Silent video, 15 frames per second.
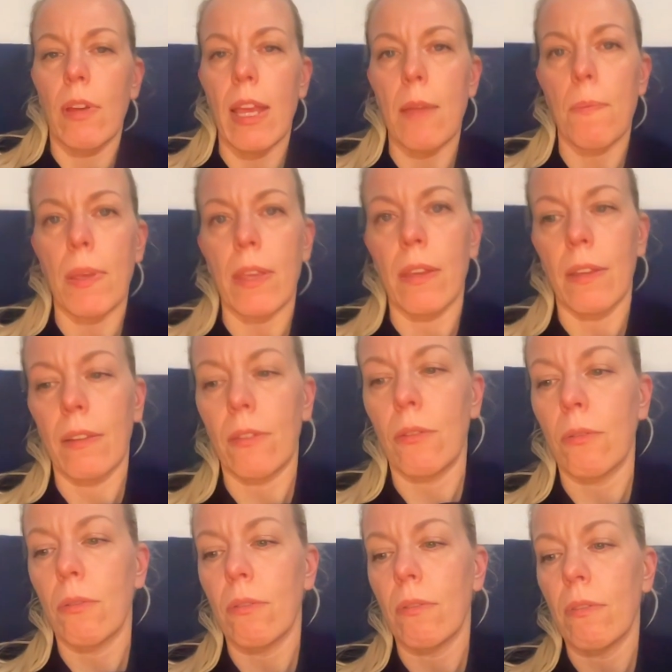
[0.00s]

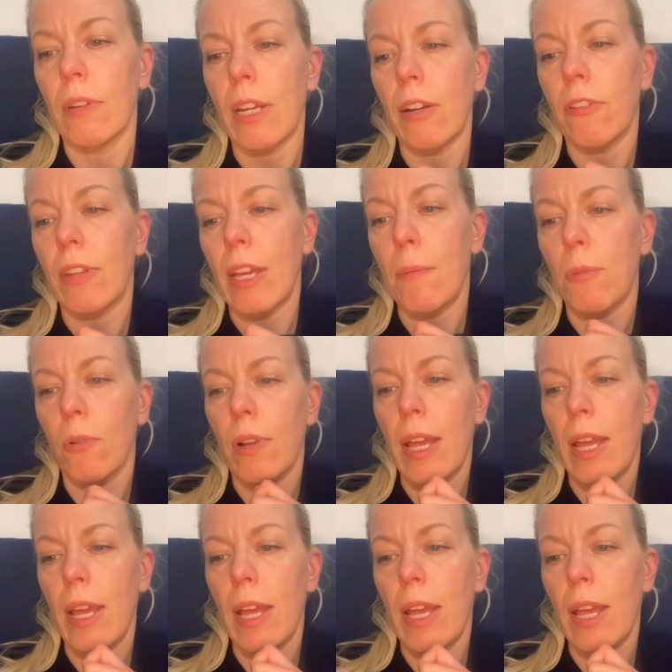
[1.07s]
Airtable